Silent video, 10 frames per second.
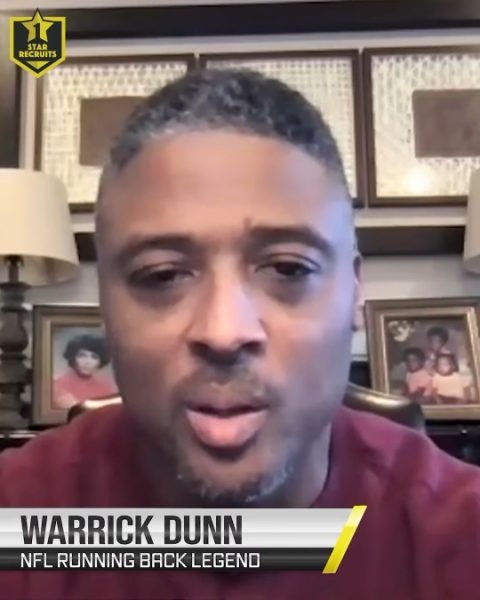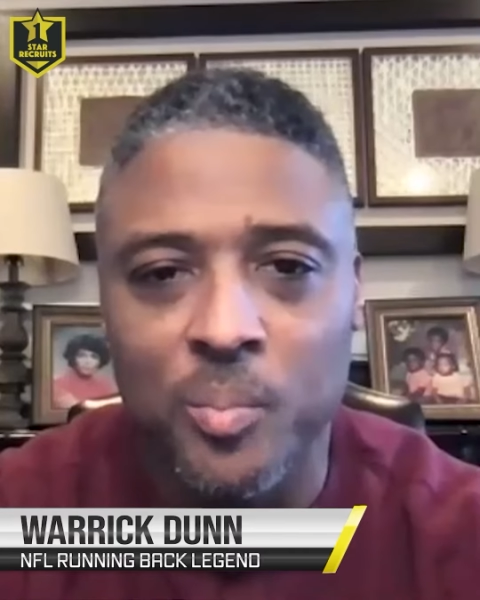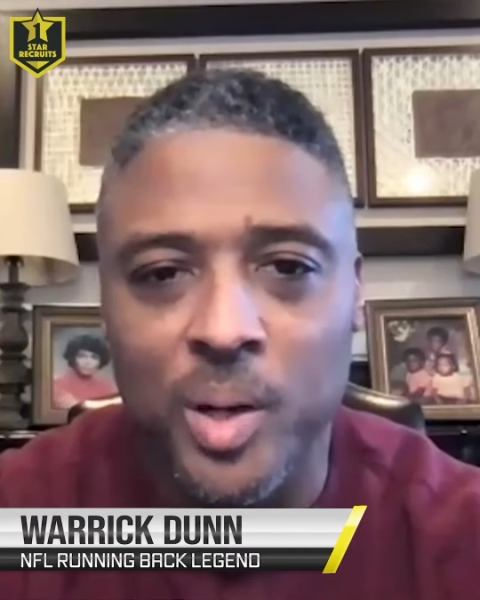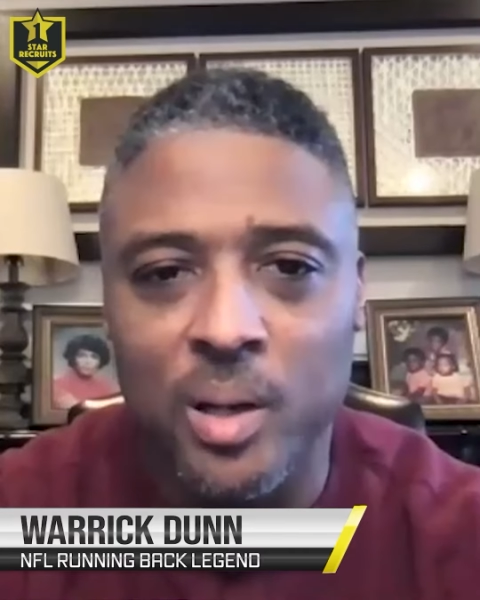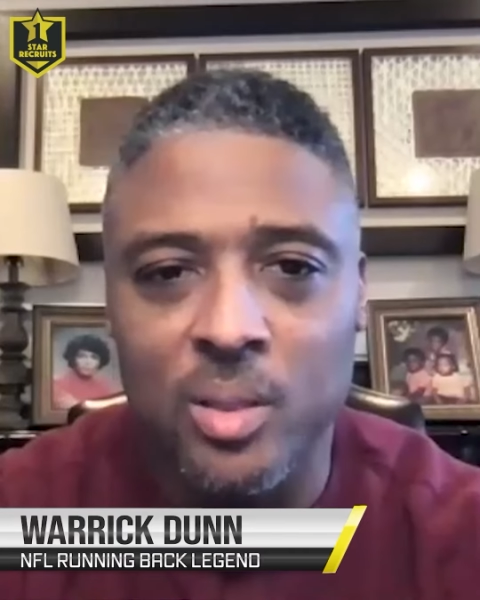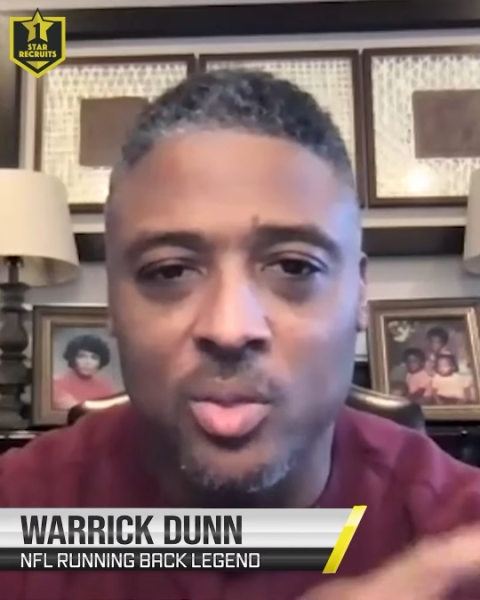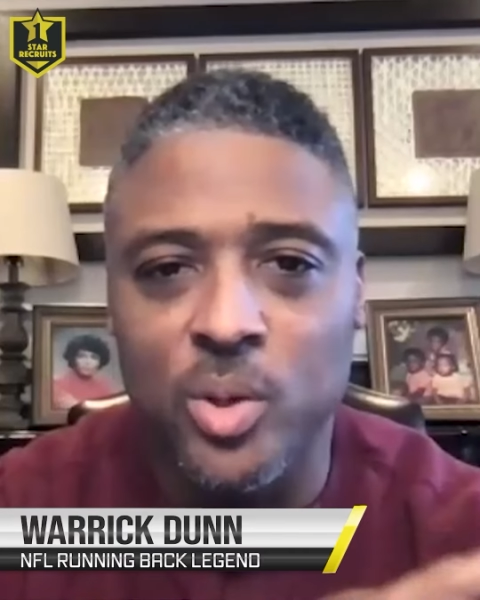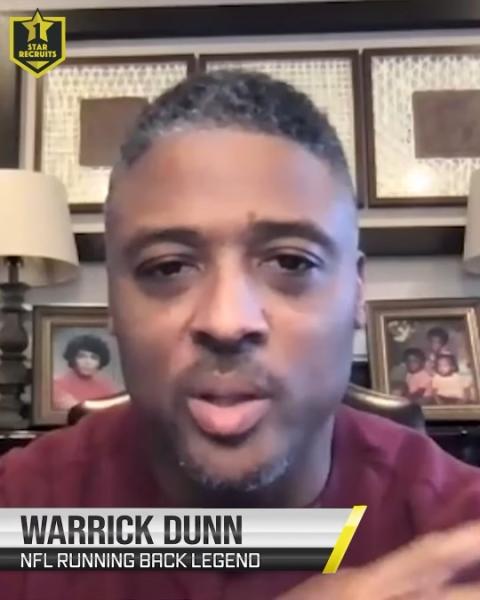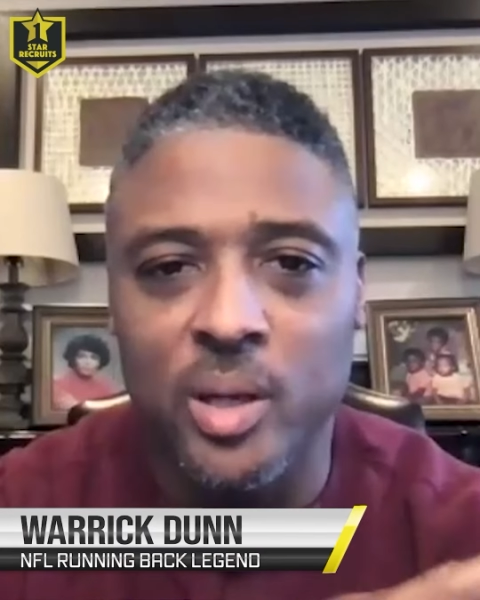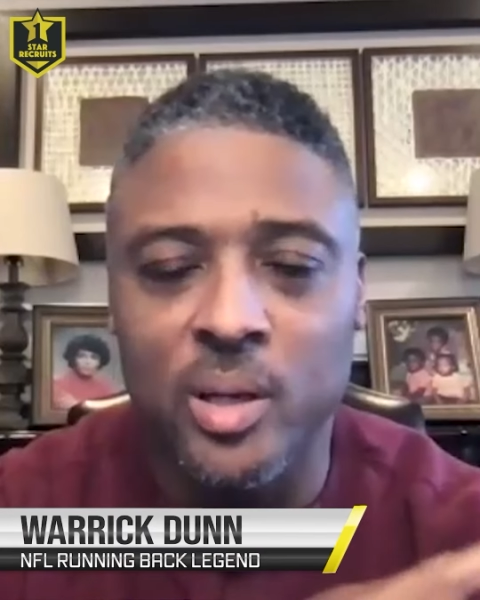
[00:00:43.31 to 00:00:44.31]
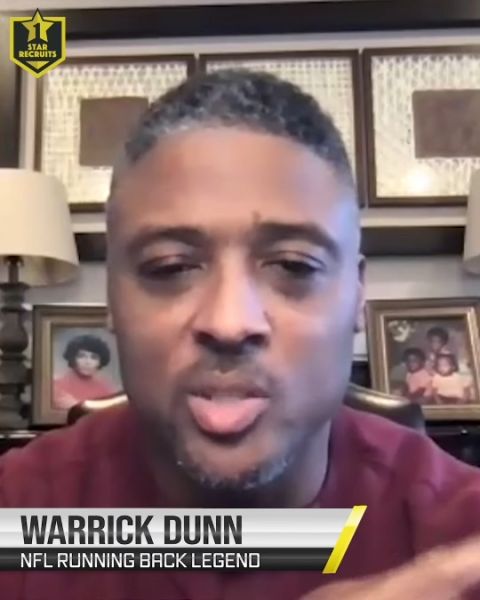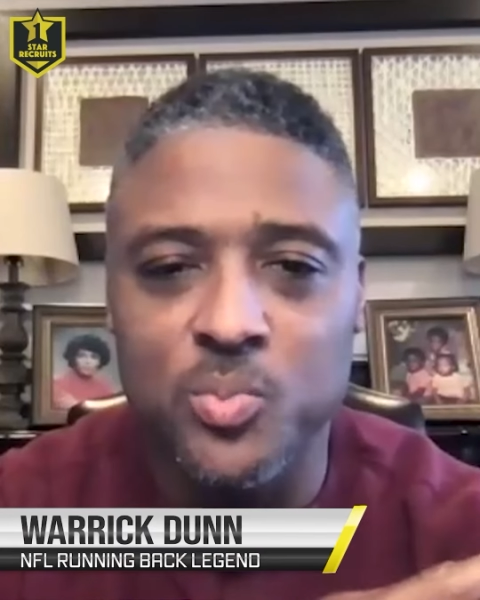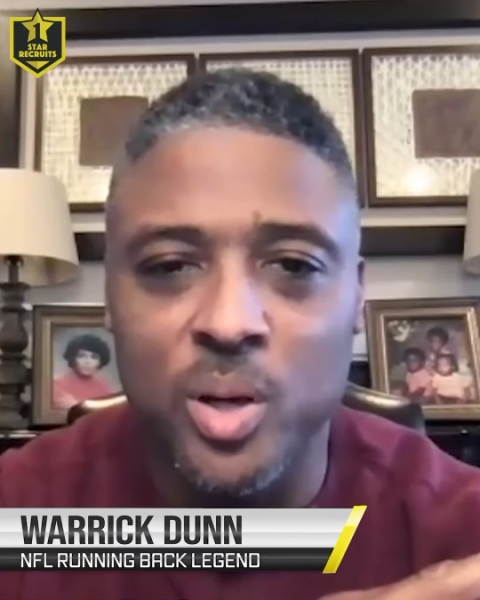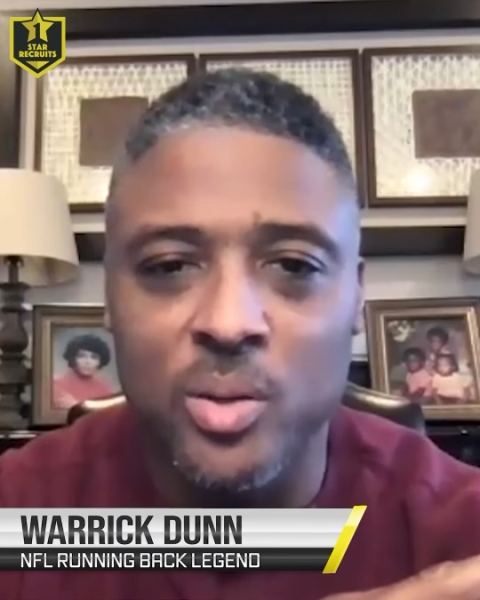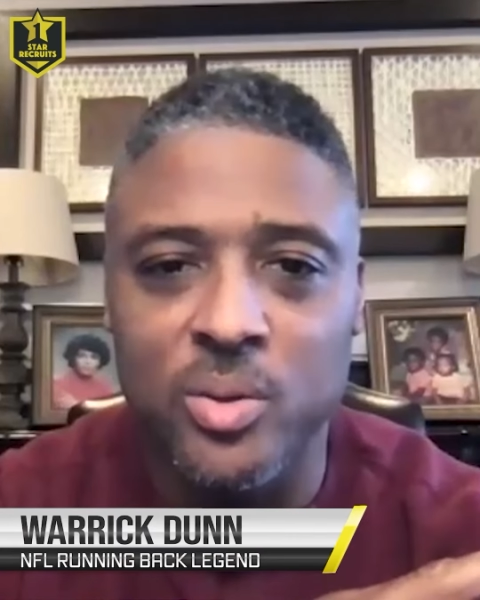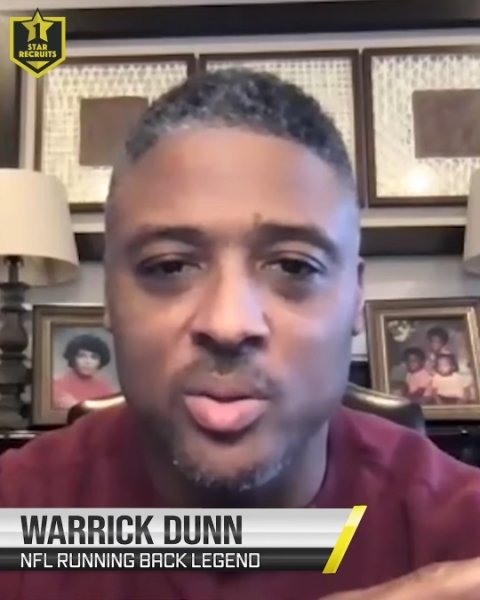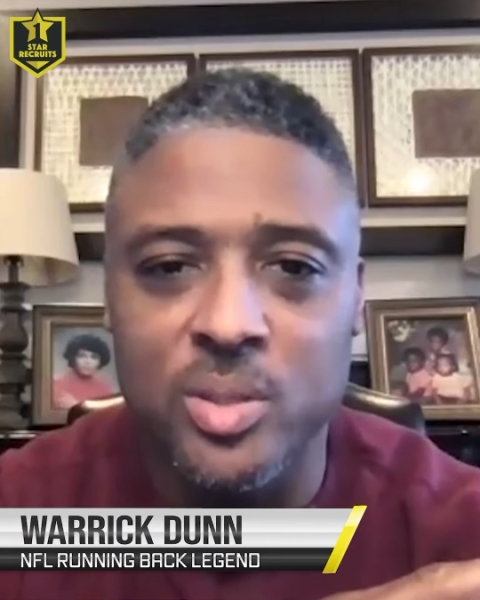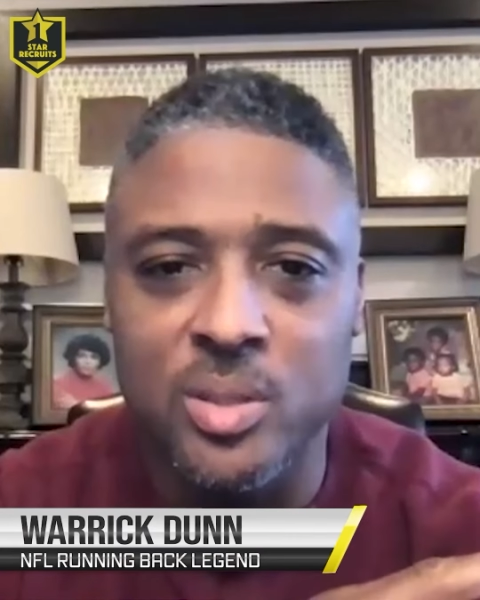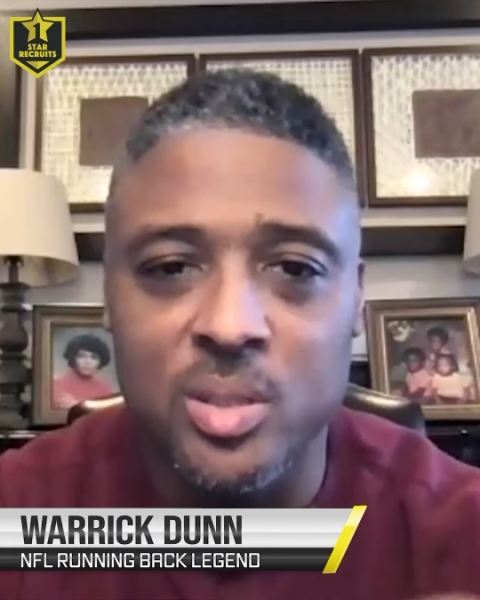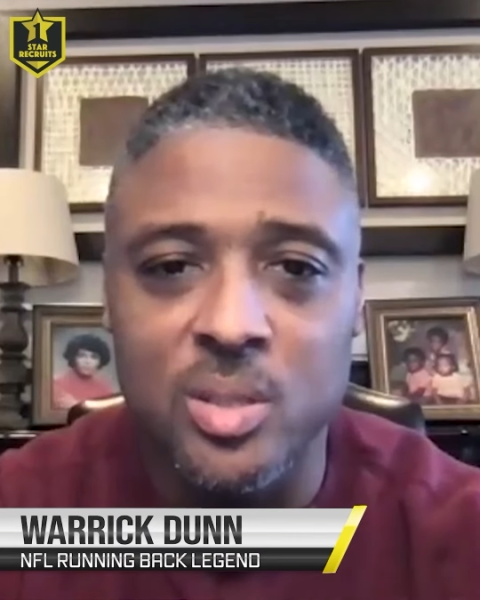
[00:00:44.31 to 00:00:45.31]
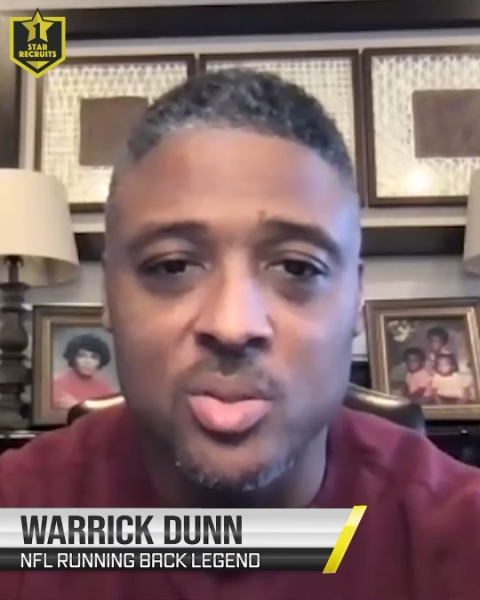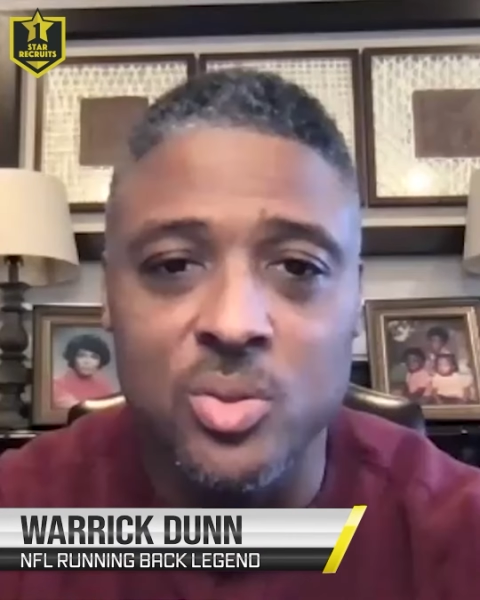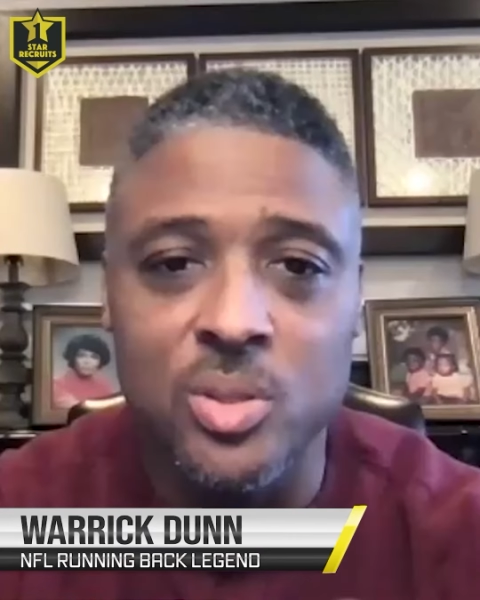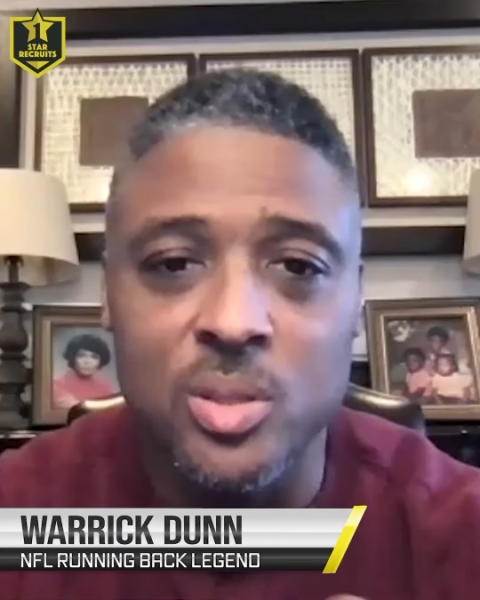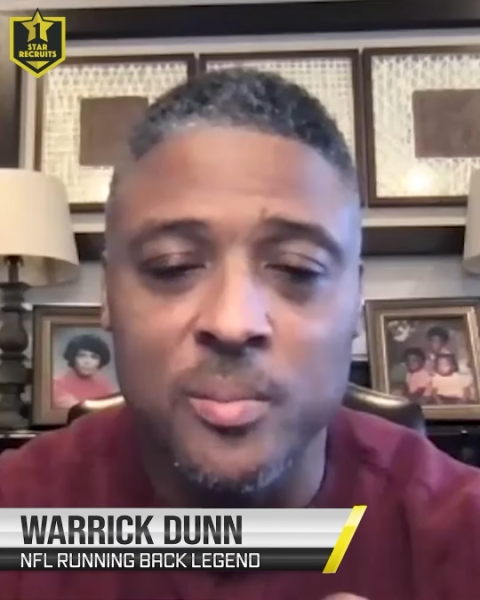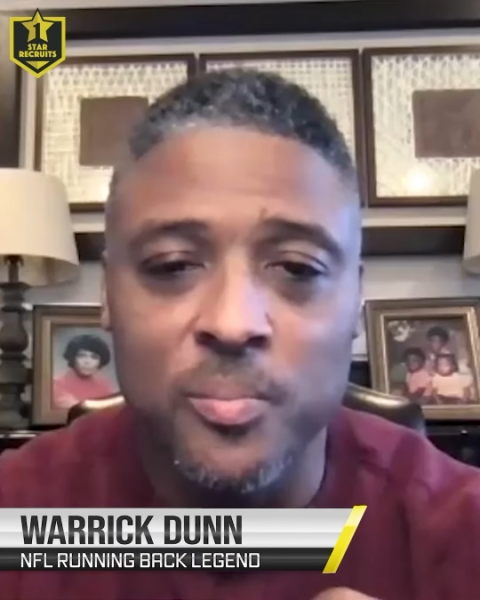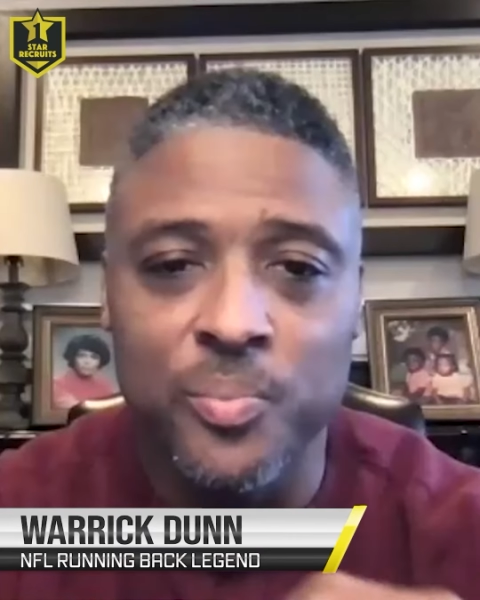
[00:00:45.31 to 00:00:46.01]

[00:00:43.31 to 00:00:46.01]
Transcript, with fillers: my three youngest brothers and sisters